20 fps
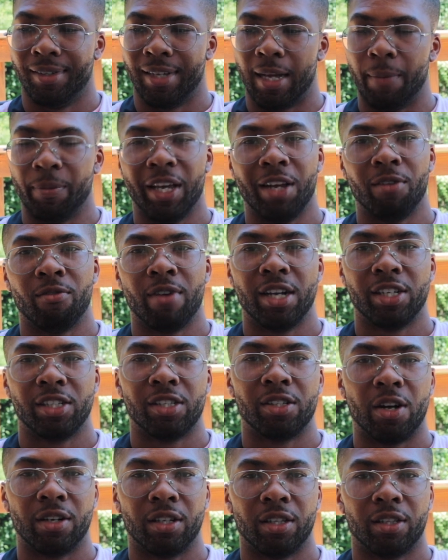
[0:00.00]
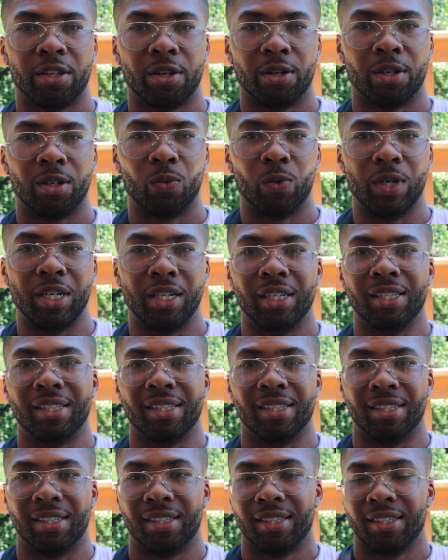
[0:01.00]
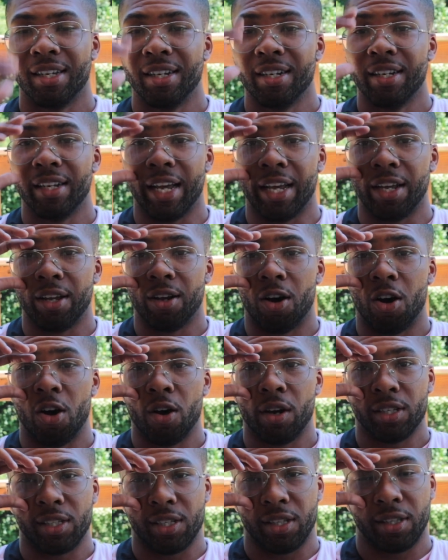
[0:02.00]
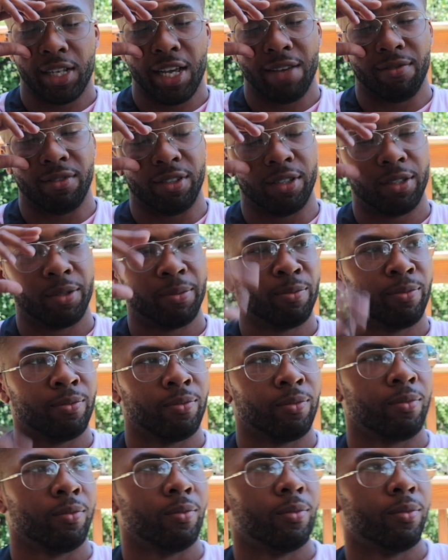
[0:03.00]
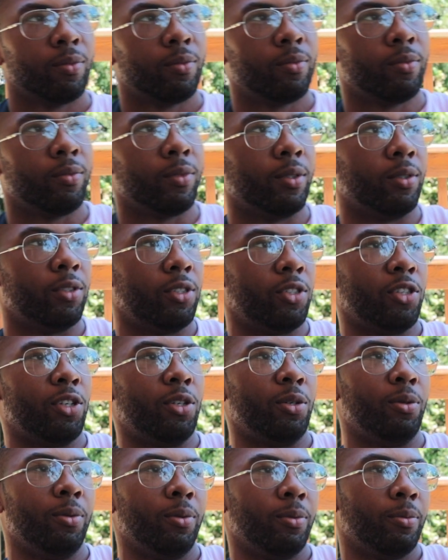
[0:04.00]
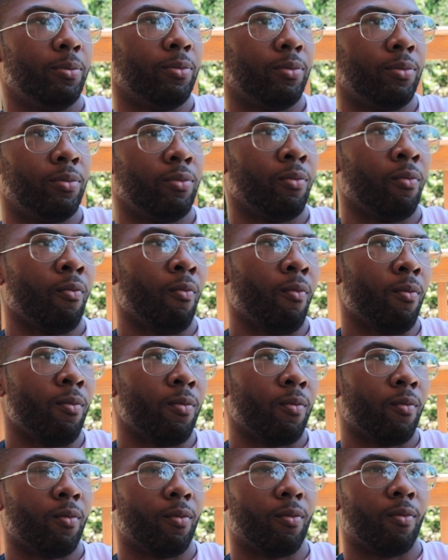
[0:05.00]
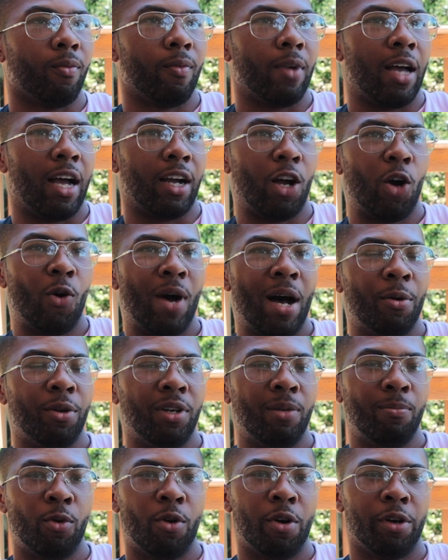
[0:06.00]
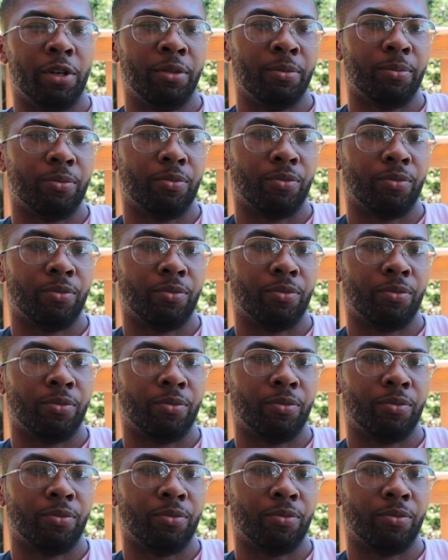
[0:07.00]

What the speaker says: I'm getting ready to start the third week. This is Sunday, August 11th. And so I go out in the morning.